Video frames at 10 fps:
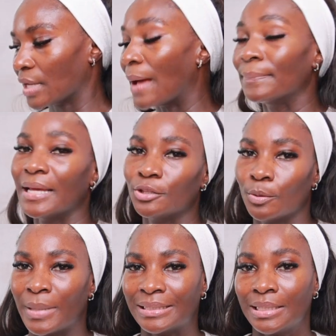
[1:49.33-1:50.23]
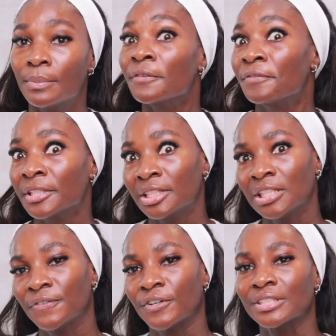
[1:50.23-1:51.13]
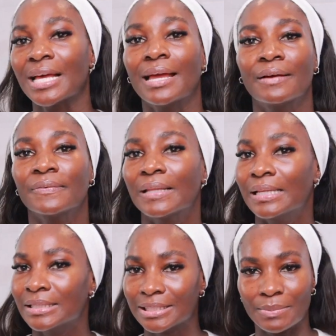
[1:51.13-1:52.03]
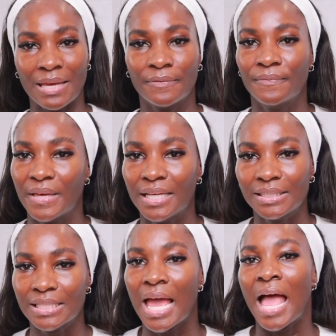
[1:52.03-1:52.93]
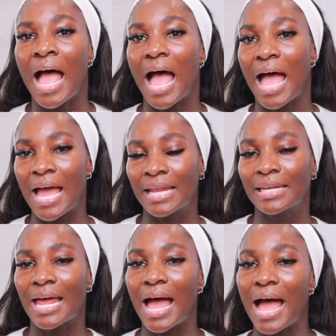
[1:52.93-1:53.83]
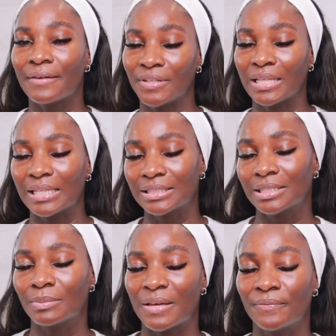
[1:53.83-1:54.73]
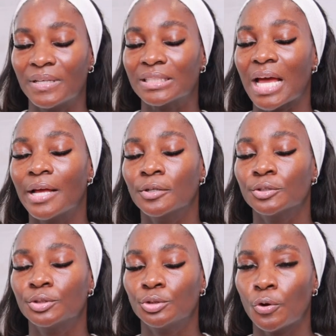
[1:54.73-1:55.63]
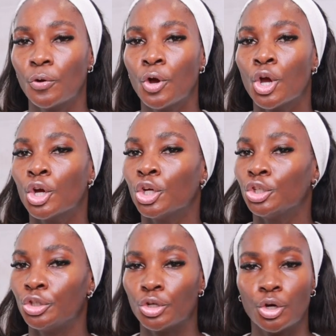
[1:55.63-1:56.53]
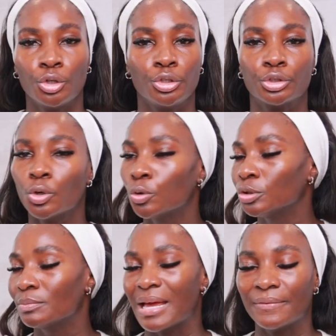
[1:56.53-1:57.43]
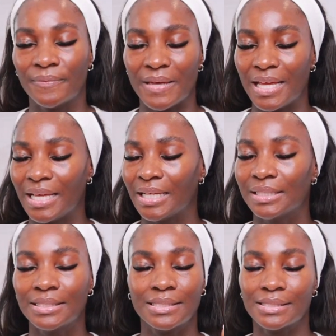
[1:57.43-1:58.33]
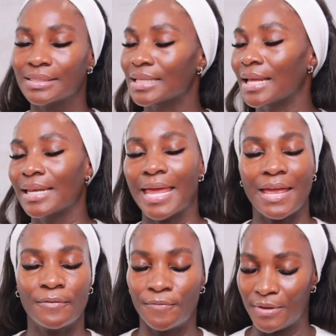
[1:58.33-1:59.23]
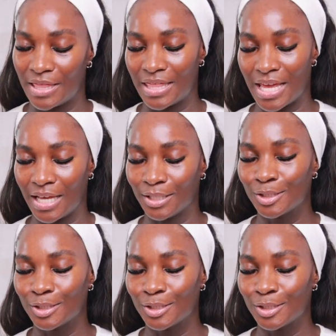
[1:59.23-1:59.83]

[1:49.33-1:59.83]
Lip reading: apply it on my skin, but first things first, I have cleansed my face, and after cleansing my face I also toned my face and everything.